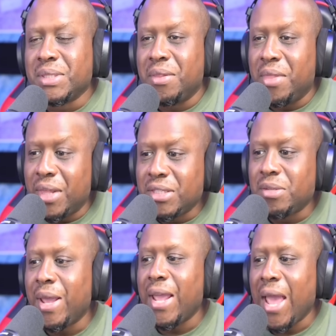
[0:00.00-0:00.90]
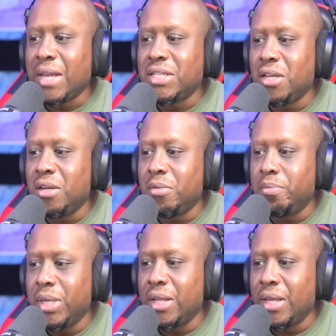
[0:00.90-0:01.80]
this may actually
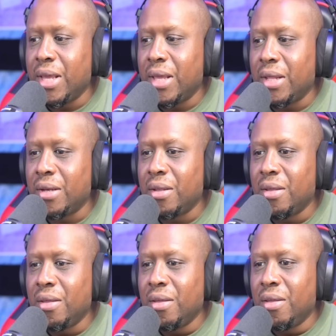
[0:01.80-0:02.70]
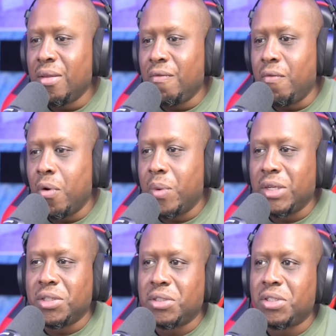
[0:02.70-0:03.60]
be the end for
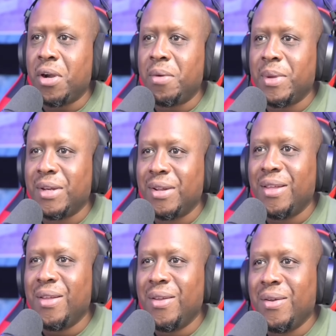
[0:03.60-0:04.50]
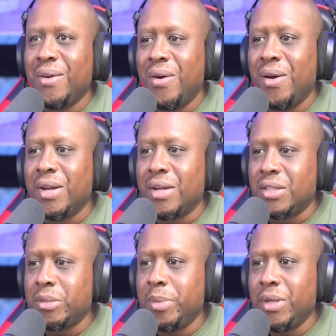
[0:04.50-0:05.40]
Richard Sherman on
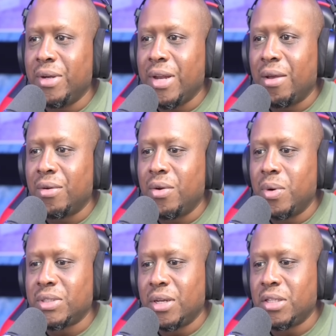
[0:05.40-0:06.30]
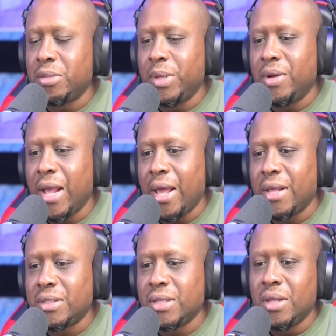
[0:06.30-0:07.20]
Undisputed. Now, of course, Undisputed
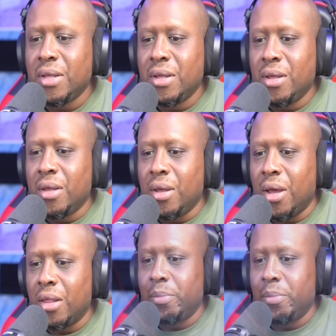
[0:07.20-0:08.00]
has other